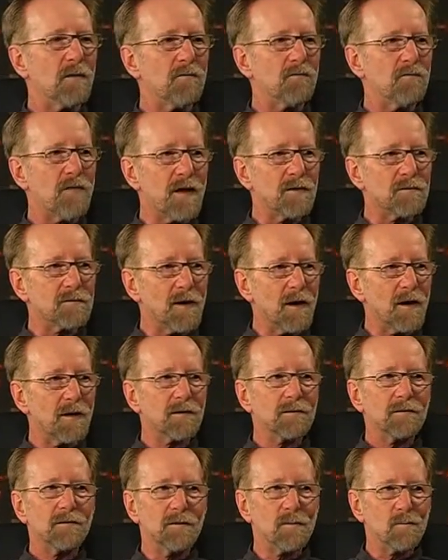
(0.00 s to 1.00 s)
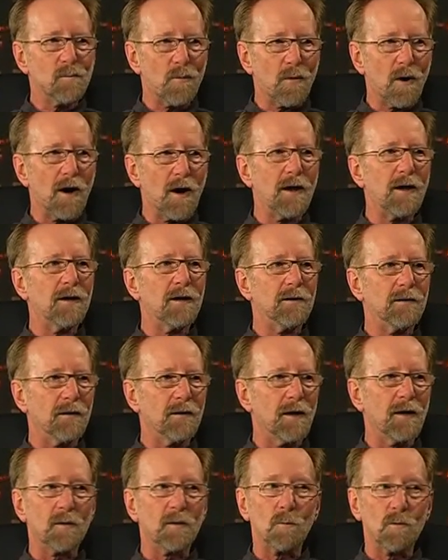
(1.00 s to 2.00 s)
the Fat Duck in Bray
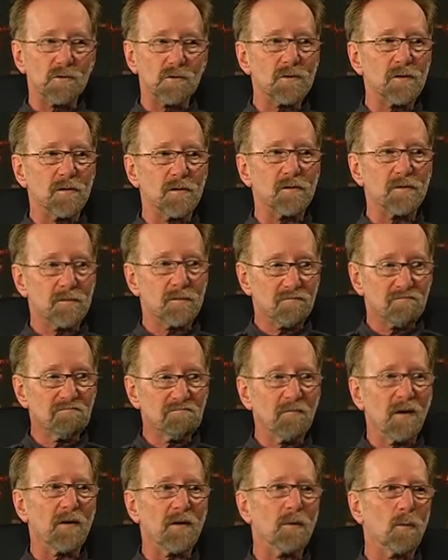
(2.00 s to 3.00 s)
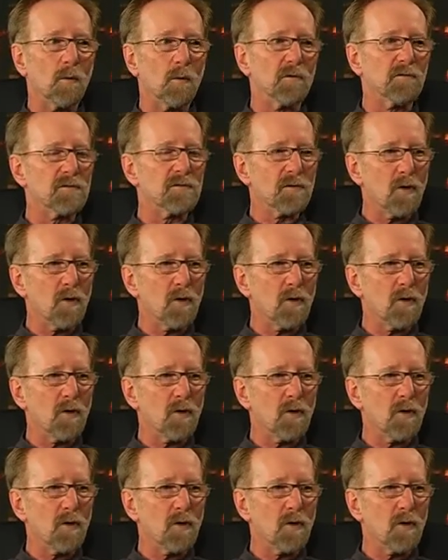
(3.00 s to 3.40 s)
in London, which is one of the world's